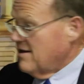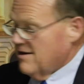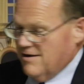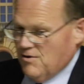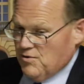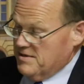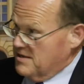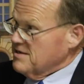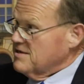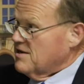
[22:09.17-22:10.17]
Of course,
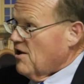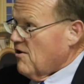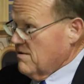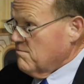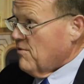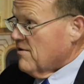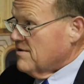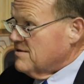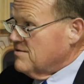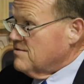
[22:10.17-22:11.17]
this is a
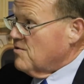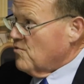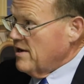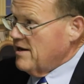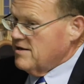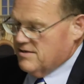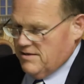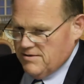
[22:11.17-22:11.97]
nonpartisan race